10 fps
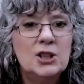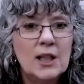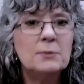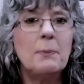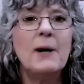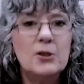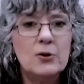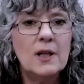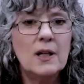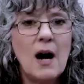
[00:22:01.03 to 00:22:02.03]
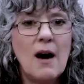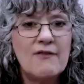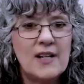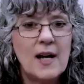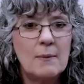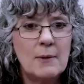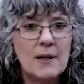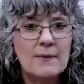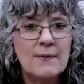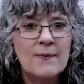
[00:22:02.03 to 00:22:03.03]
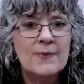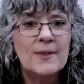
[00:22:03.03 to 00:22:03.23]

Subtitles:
just by doing a coffee enema,